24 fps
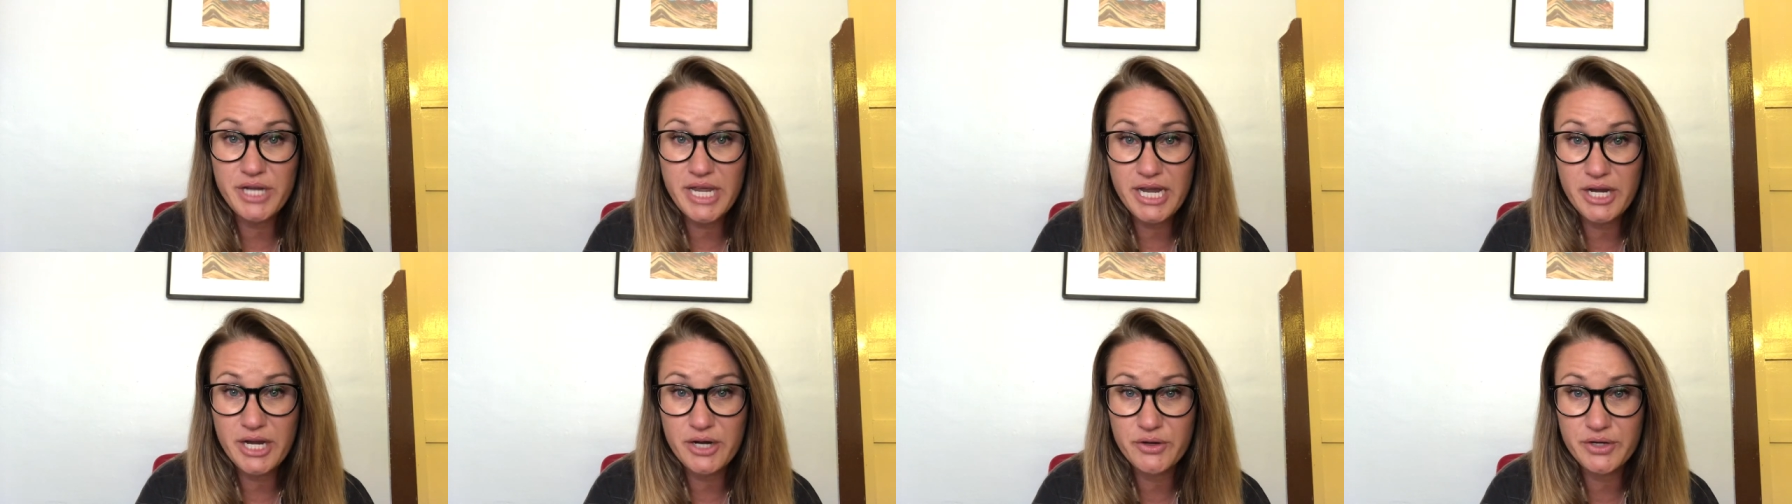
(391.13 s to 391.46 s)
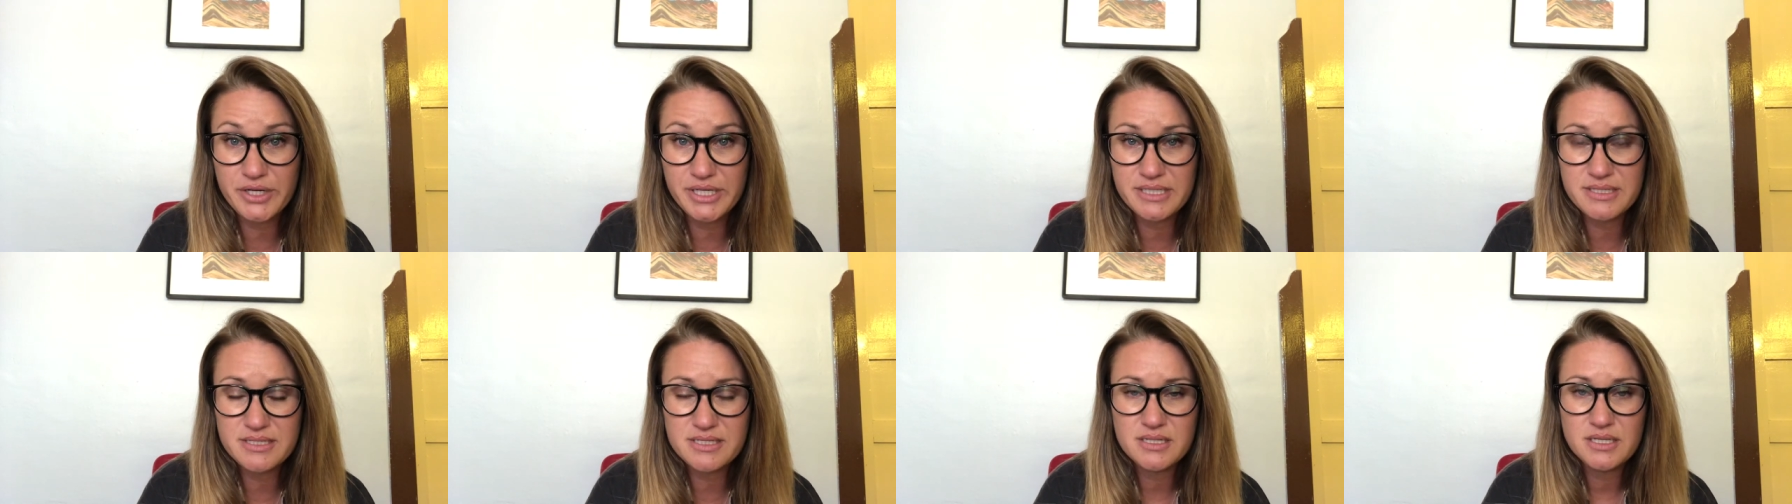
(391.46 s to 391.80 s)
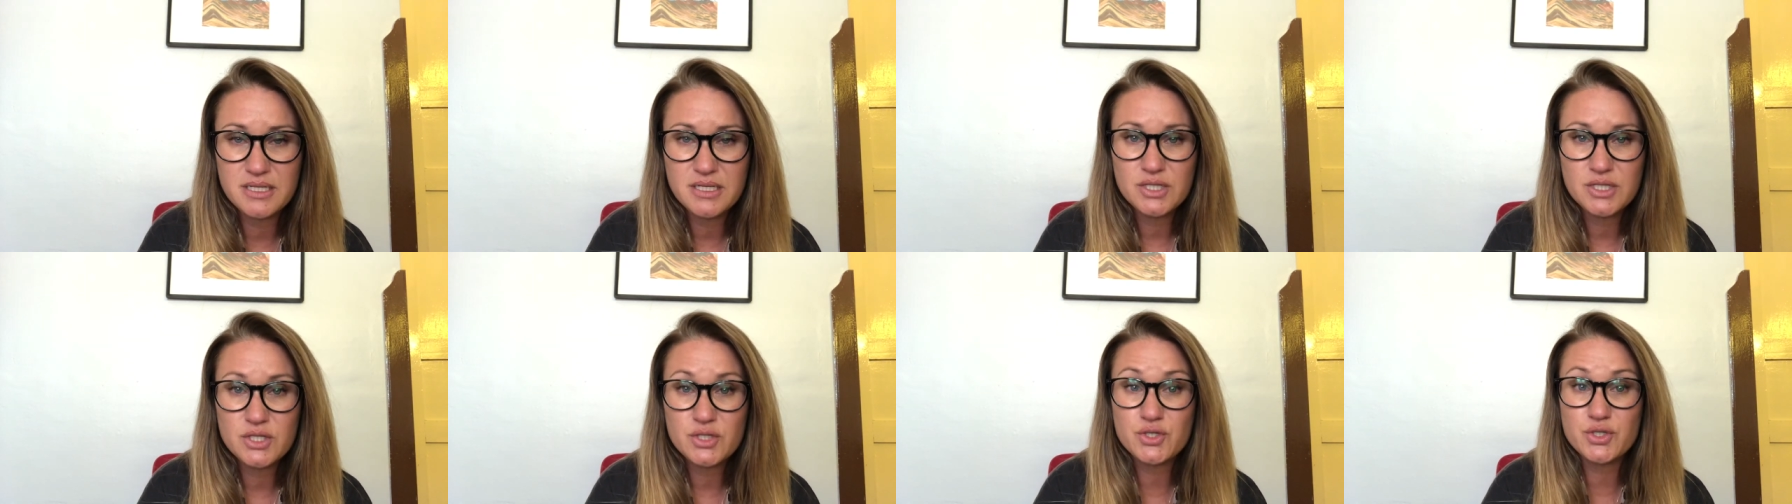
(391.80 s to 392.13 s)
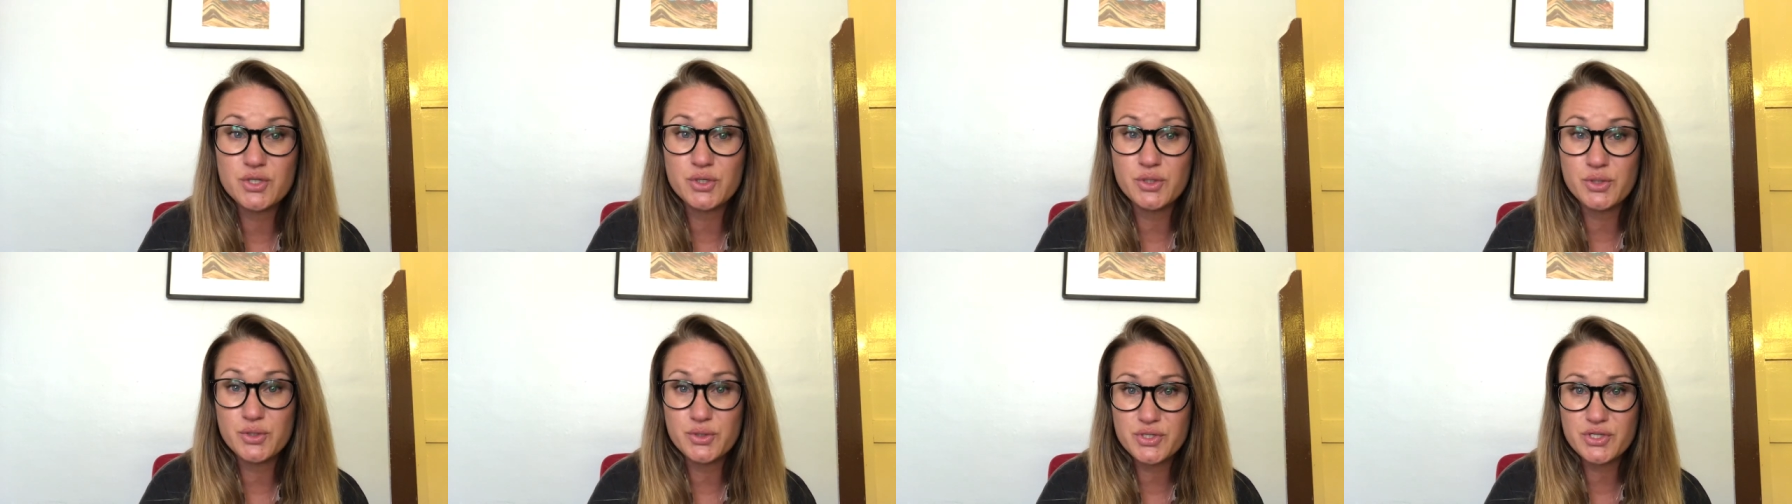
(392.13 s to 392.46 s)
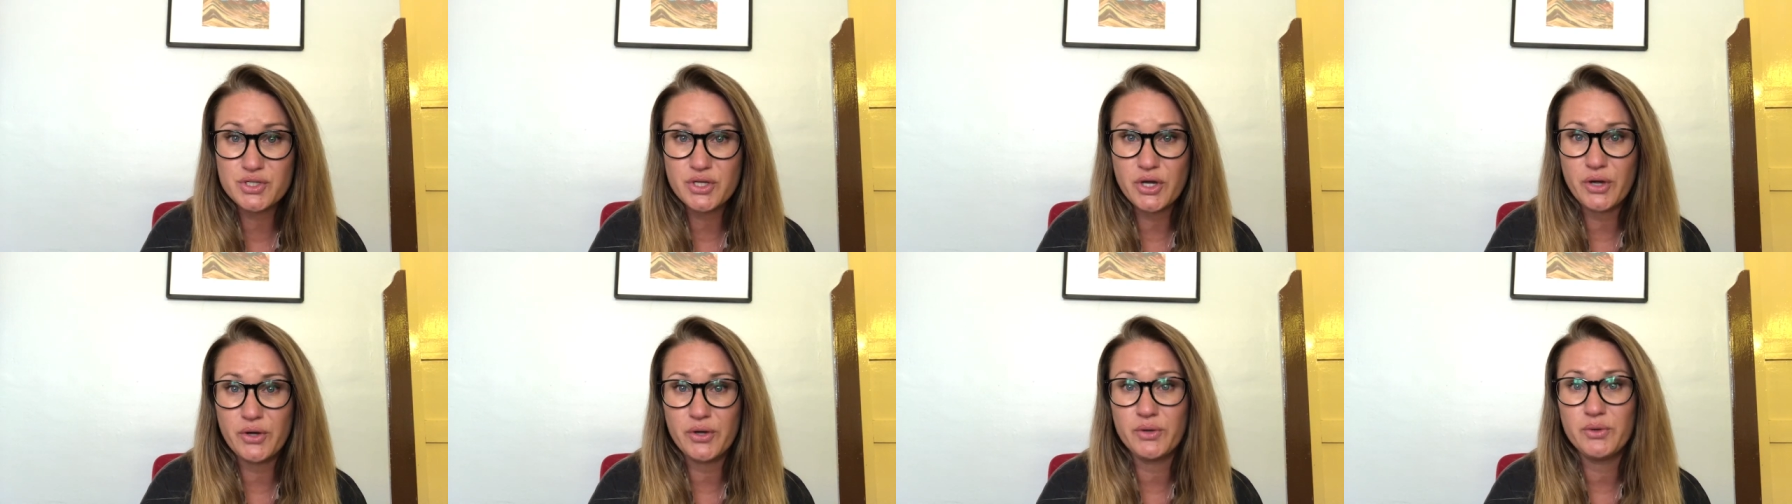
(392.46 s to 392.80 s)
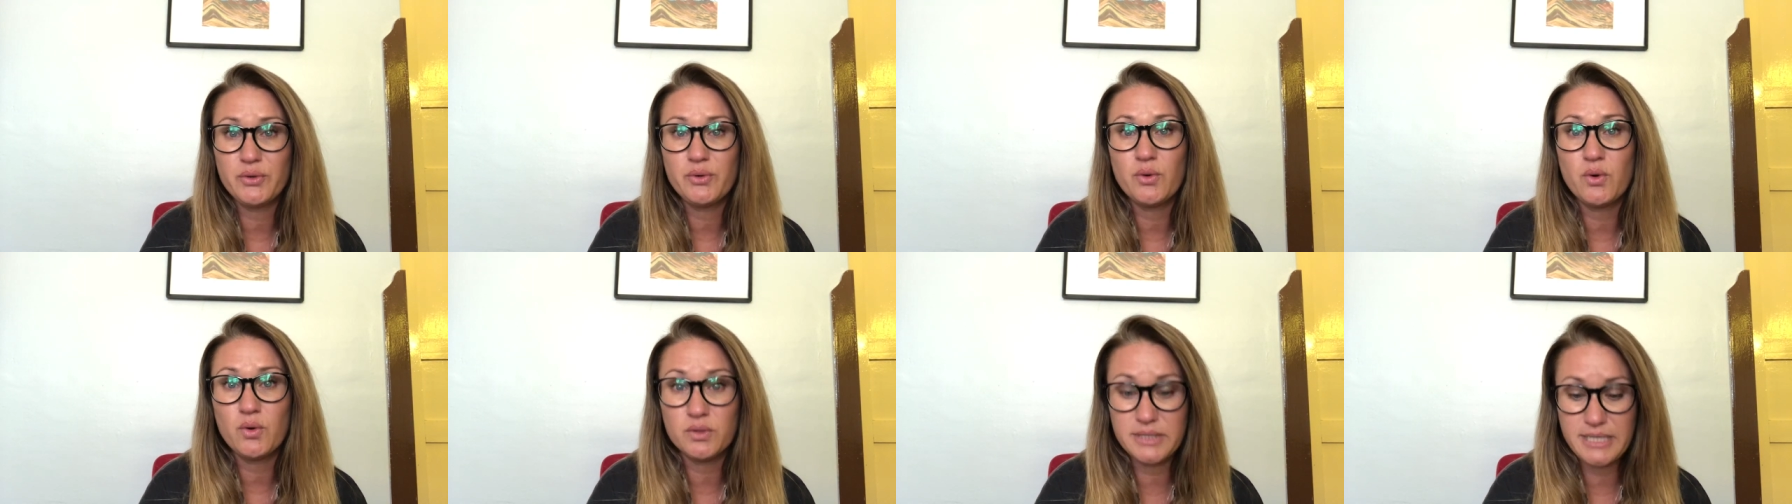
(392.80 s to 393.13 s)
areas to Cusco
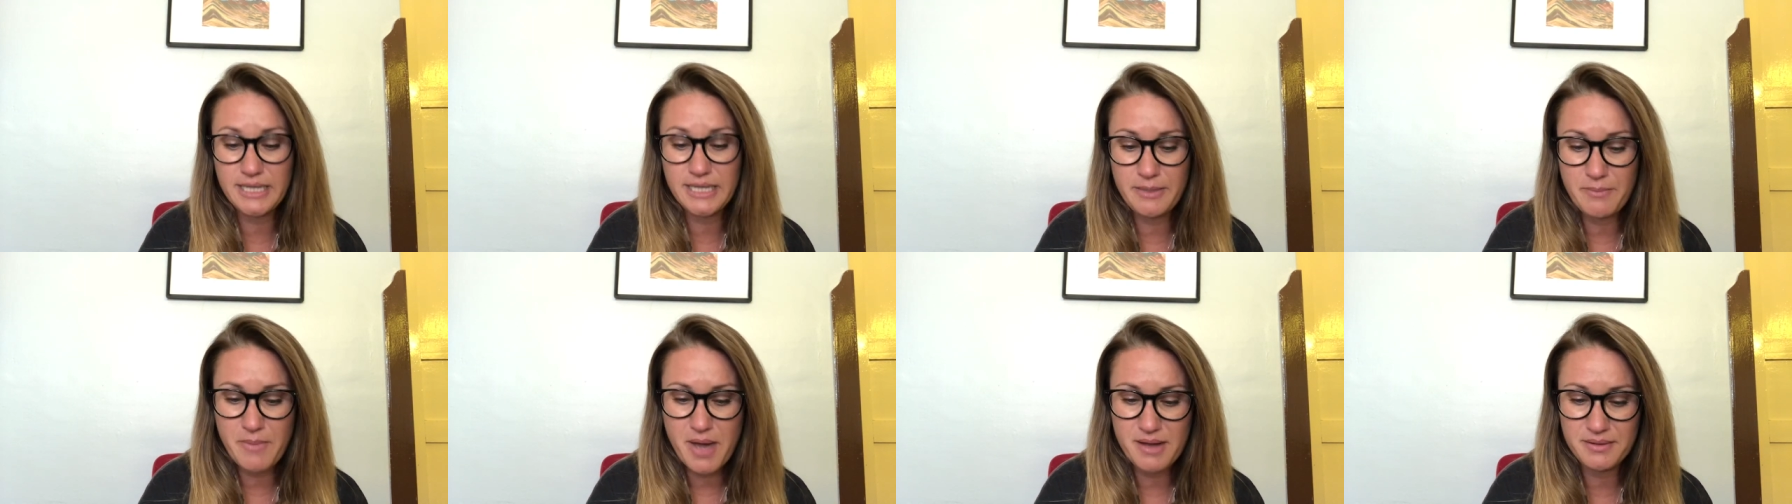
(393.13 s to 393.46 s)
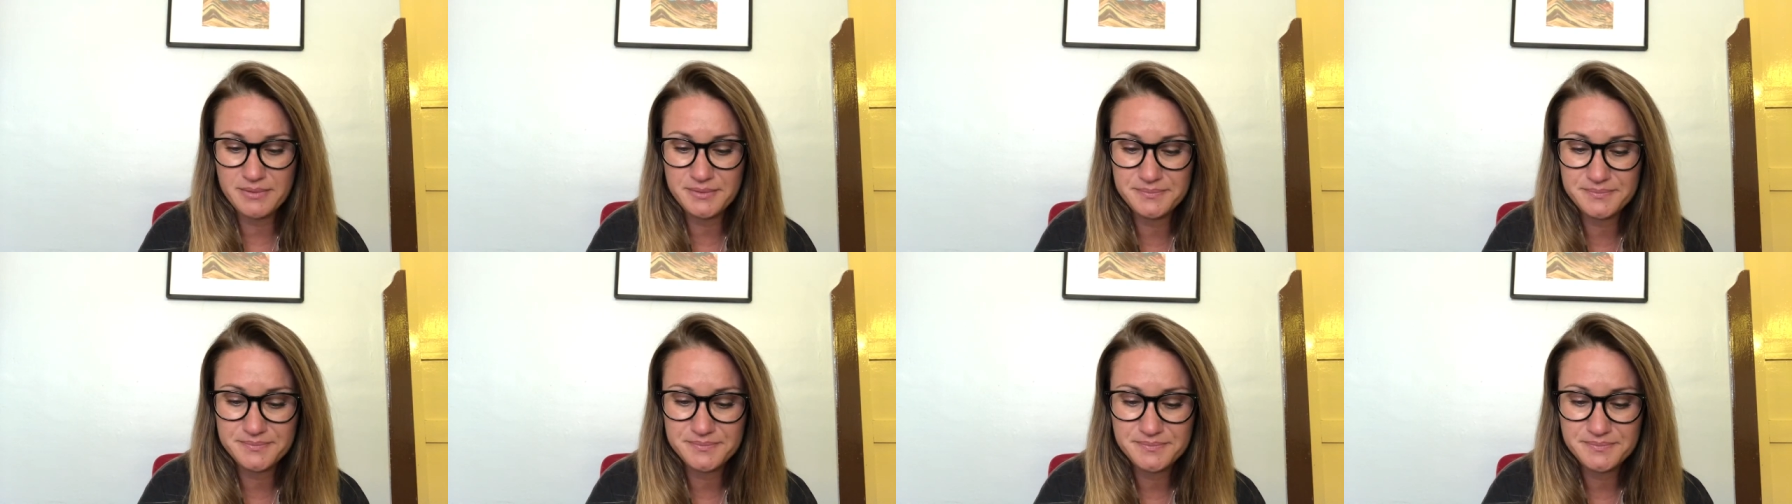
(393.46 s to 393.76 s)
or Lima